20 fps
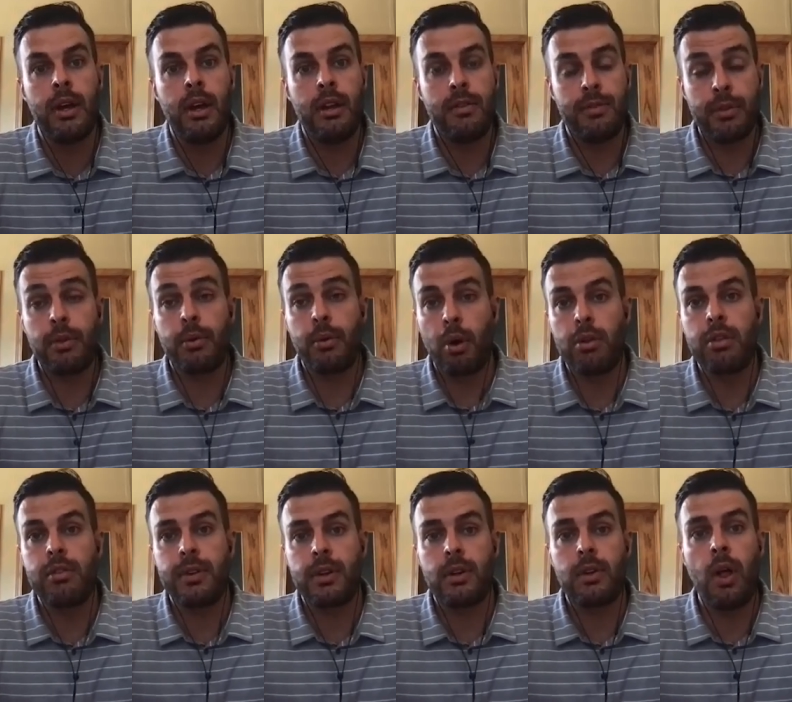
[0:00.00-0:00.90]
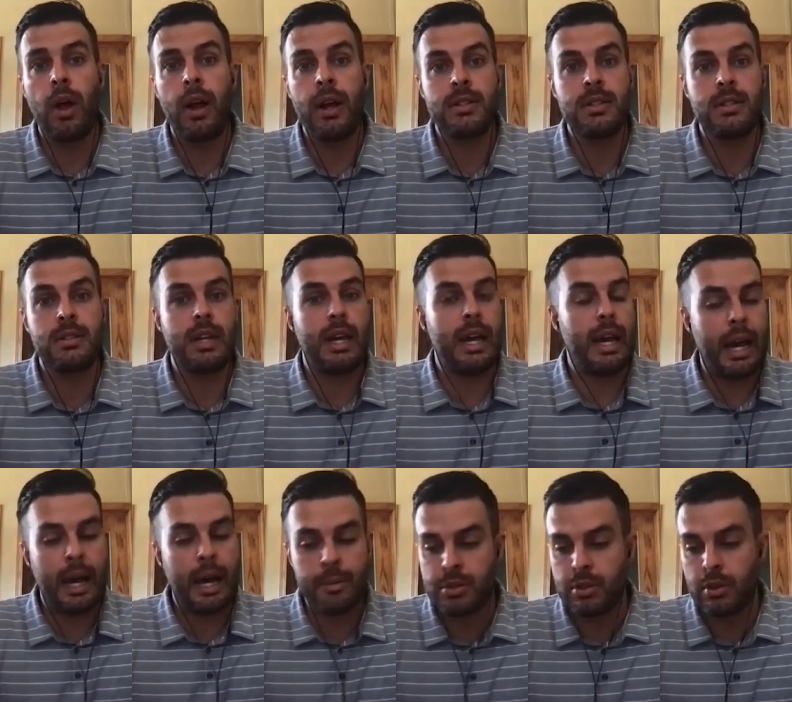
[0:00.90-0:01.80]
for the growth of your clients it's
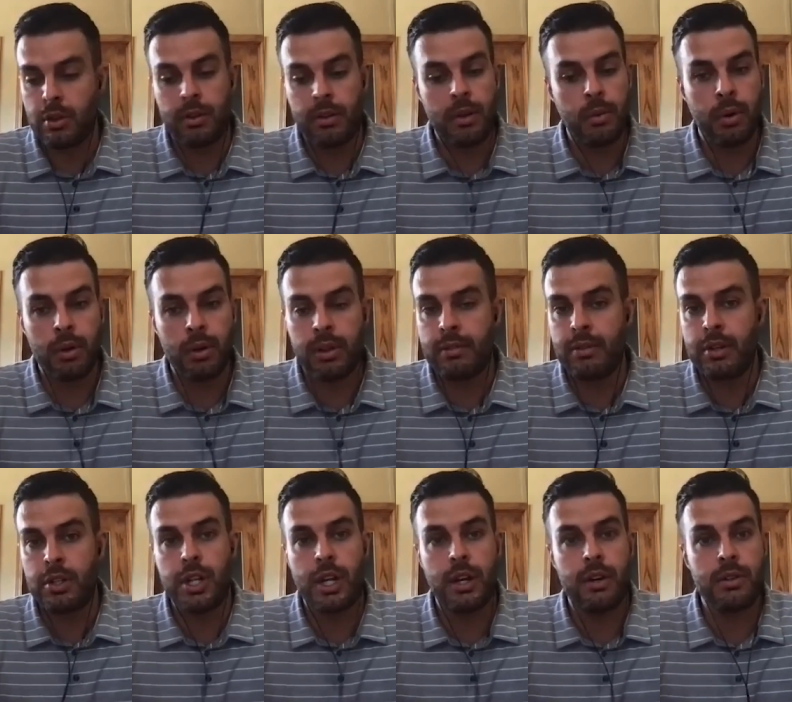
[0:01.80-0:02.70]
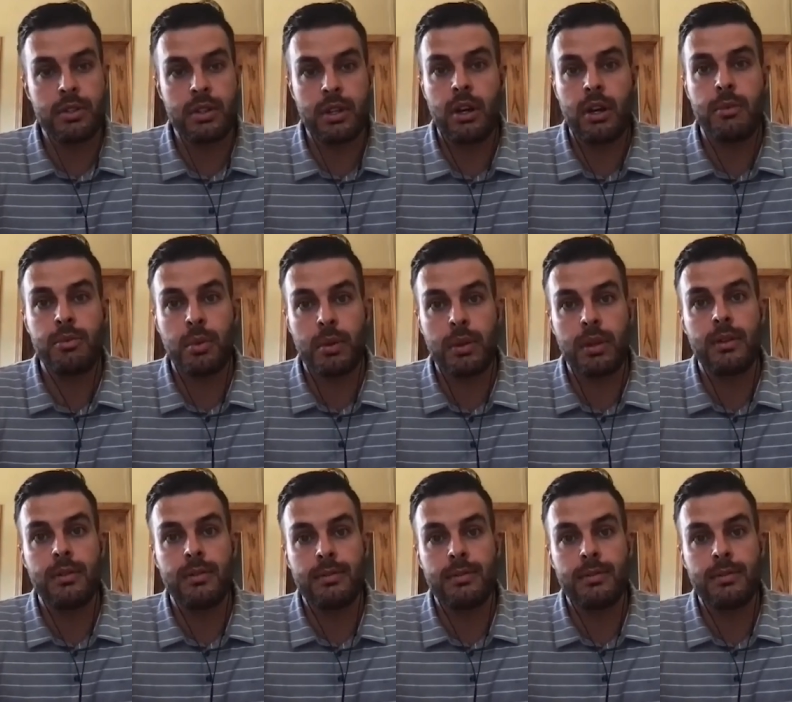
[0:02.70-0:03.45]
absolutely worth every challenge that comes with it